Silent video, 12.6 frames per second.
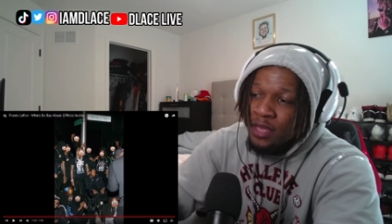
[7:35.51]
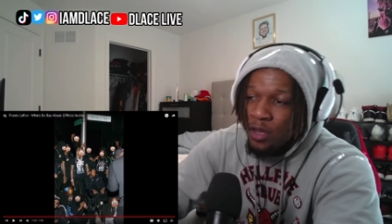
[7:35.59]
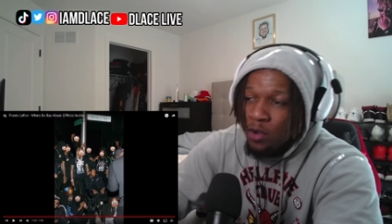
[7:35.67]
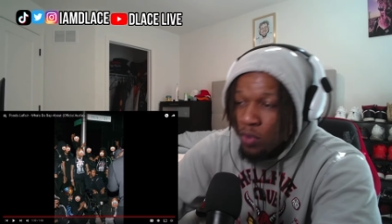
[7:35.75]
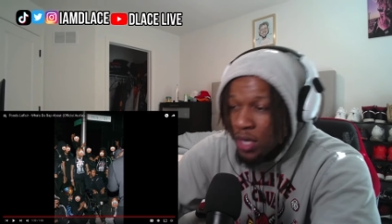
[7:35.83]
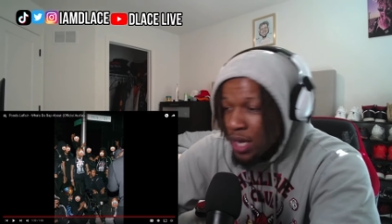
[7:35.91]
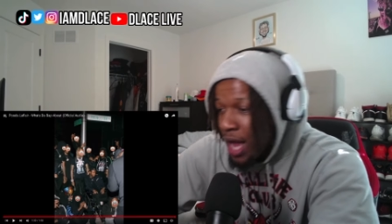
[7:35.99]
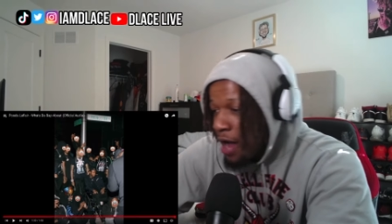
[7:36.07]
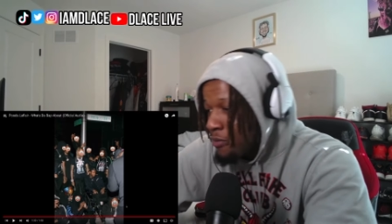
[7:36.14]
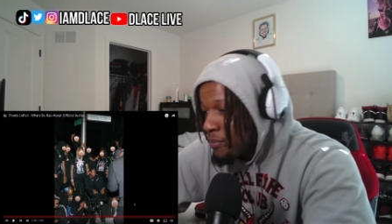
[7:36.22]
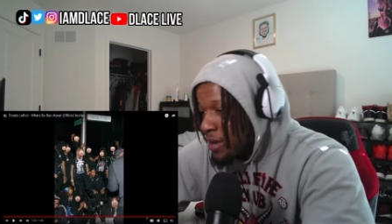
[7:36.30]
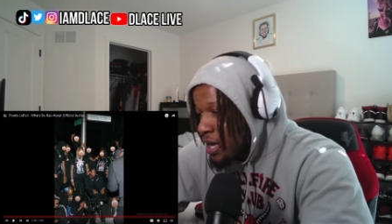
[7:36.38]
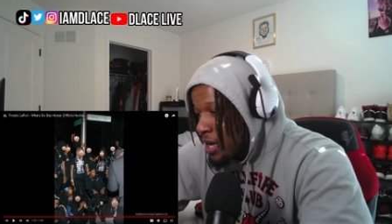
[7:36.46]
And we
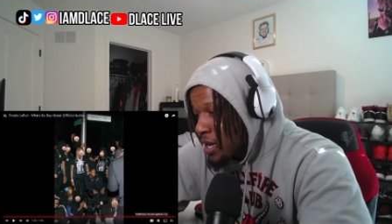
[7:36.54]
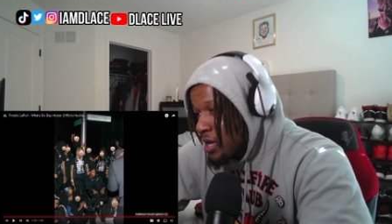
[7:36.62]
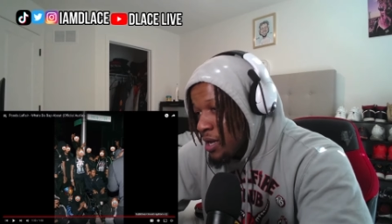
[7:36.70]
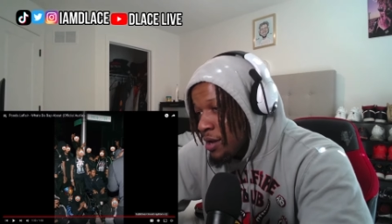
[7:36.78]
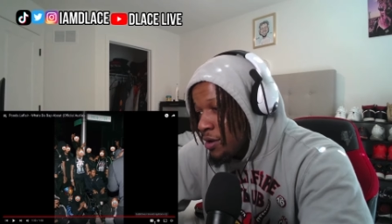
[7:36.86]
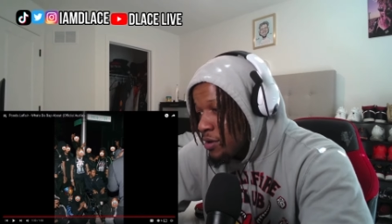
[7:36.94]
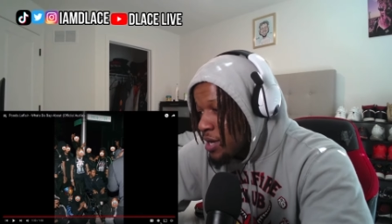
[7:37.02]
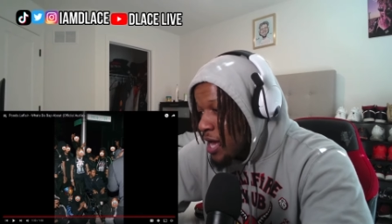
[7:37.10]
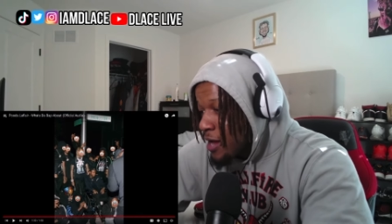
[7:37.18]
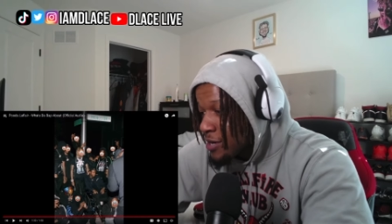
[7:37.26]
out, man. I ain't gonna lie.